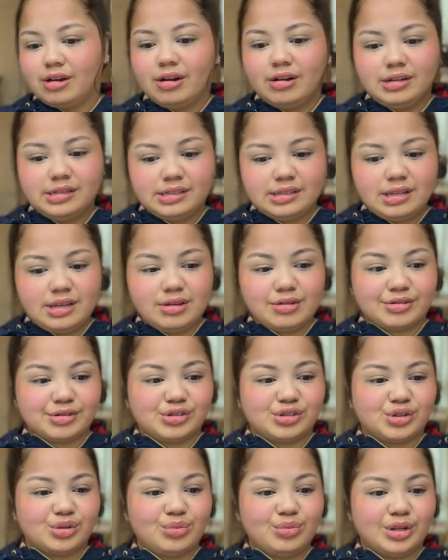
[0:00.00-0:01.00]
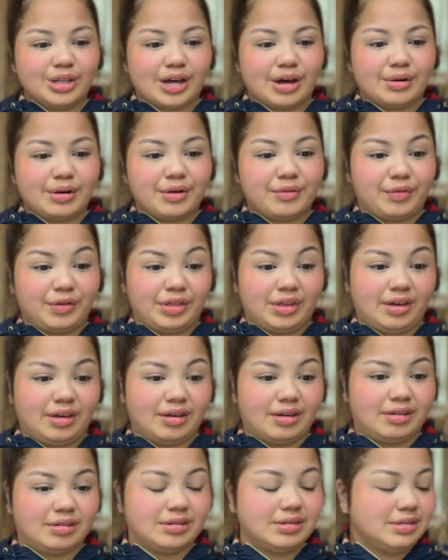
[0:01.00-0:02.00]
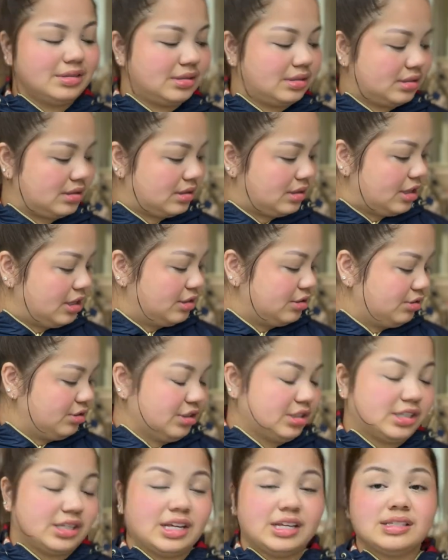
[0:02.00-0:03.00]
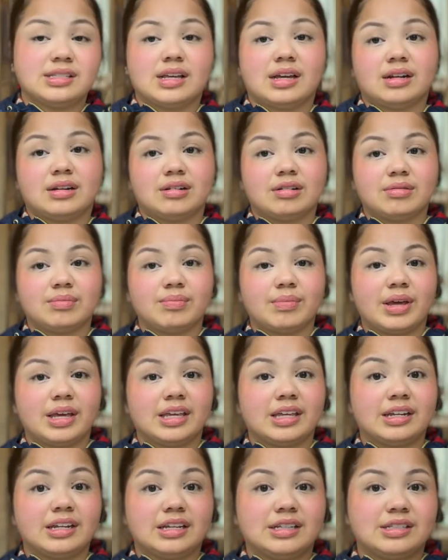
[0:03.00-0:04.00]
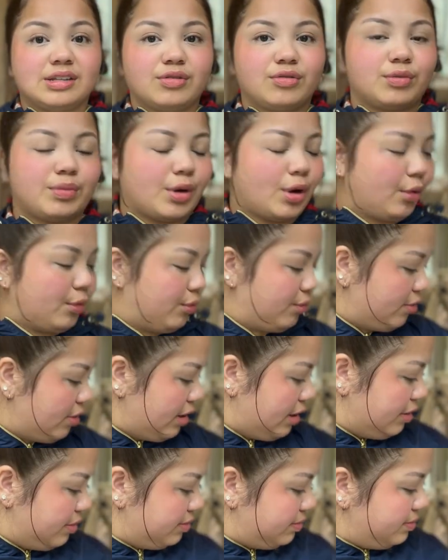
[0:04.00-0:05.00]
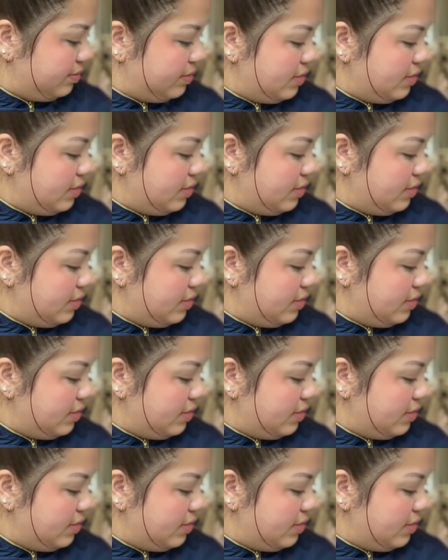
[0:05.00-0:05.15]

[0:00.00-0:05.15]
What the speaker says: Honestly, you could do without everything else. These are just things that make it easy for you. Oh, right.